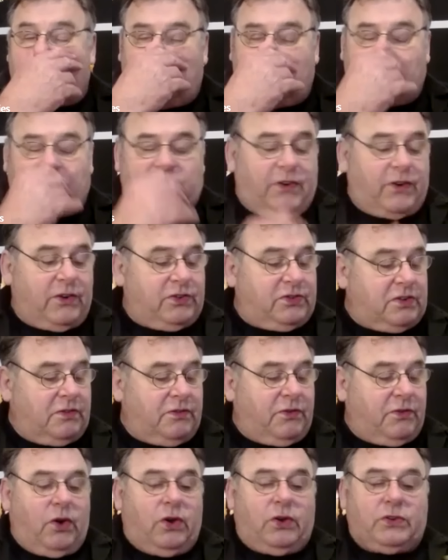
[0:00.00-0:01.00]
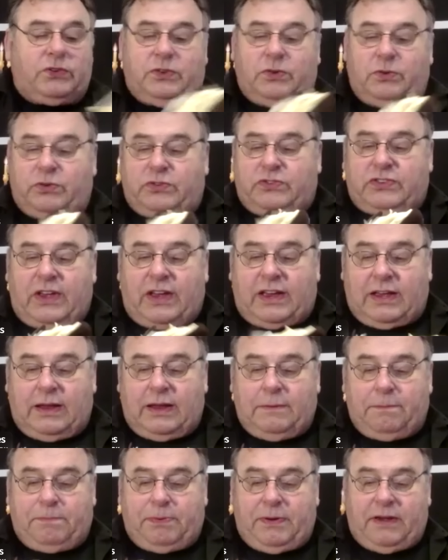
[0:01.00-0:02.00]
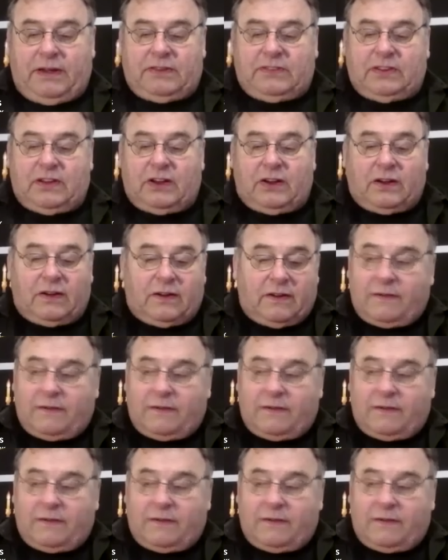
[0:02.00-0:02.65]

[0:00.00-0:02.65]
first of all, to Second Peter.